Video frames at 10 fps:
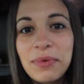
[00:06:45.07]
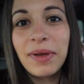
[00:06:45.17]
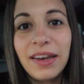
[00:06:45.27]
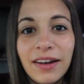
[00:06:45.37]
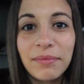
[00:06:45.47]
We
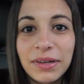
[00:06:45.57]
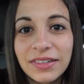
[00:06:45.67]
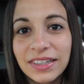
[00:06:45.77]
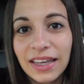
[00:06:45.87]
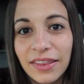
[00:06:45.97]
made it up
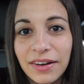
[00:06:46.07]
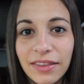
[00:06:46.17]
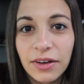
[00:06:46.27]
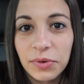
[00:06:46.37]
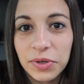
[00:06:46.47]
here together.
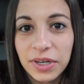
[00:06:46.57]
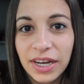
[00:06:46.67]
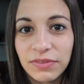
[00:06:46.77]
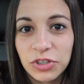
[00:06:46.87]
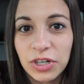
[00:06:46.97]
I thought we were going
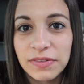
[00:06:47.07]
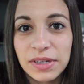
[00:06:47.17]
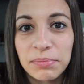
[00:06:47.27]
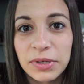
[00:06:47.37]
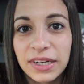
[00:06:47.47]
to have to drive
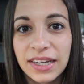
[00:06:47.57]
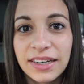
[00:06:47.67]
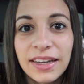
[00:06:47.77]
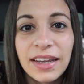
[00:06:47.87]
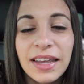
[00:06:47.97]
separate
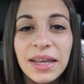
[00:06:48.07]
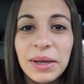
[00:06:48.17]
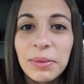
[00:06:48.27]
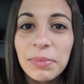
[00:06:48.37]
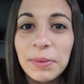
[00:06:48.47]
again.
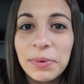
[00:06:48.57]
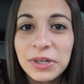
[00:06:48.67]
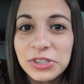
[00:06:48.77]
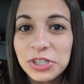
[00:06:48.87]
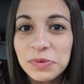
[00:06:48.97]
But
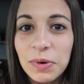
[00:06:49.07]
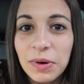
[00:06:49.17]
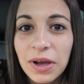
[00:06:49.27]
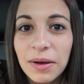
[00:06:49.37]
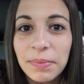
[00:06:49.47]
Bryn just
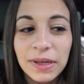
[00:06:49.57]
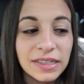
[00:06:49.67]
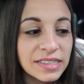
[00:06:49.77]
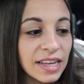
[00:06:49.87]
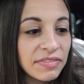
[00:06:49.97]
woke up.
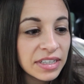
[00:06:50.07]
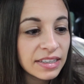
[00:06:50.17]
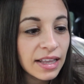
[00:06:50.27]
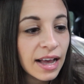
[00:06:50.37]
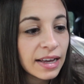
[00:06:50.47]
It's 7
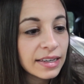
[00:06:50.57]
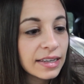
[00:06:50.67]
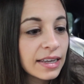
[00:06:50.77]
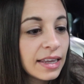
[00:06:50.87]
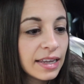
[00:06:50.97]

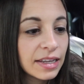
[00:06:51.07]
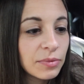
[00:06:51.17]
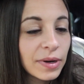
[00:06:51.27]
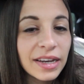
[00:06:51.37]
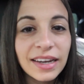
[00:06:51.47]
o'clock
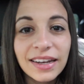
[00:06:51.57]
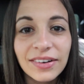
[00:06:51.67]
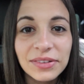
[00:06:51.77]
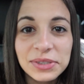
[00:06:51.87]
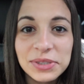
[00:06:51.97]
and we're getting an
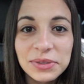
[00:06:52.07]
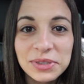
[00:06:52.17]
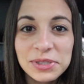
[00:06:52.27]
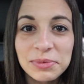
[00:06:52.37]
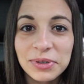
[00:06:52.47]
early start
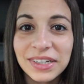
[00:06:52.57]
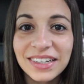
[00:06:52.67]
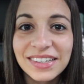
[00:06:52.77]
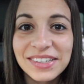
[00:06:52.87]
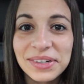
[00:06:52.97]
this
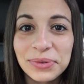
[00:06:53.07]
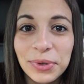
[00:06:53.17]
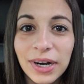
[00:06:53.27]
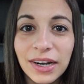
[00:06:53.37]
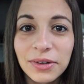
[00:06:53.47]
morning. So
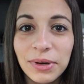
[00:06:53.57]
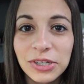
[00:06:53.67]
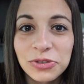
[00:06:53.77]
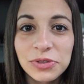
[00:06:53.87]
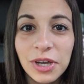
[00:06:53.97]
we're on our
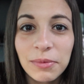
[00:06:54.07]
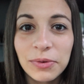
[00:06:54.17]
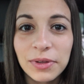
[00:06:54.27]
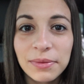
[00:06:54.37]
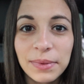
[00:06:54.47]
way. Drew's
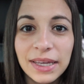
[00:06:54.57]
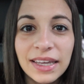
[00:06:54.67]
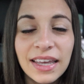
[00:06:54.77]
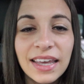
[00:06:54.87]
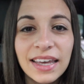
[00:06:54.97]
coming with
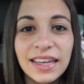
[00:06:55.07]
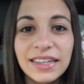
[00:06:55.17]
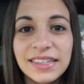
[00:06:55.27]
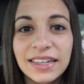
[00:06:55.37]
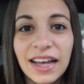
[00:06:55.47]
me
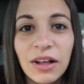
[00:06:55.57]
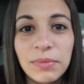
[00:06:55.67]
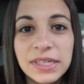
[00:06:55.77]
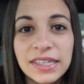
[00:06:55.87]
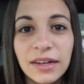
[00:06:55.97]
and he's going to
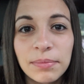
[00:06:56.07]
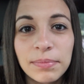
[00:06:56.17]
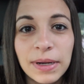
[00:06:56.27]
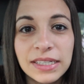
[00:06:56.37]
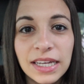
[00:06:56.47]
help me set up
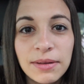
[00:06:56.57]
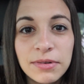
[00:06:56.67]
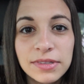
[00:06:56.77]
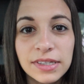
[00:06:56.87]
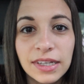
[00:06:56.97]
my
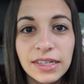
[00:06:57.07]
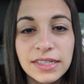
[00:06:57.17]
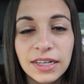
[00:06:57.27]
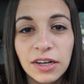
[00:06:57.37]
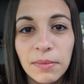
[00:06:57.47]
tables and then
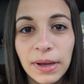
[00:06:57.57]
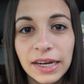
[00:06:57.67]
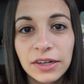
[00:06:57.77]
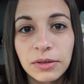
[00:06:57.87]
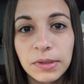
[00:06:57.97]
he's going to come
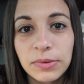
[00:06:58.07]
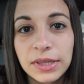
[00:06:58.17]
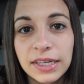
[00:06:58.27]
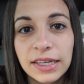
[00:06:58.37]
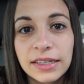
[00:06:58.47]
back here to be
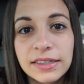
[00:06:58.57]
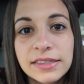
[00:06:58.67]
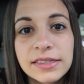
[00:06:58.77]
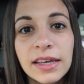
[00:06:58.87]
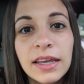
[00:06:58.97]
with the
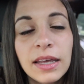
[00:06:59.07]
kids.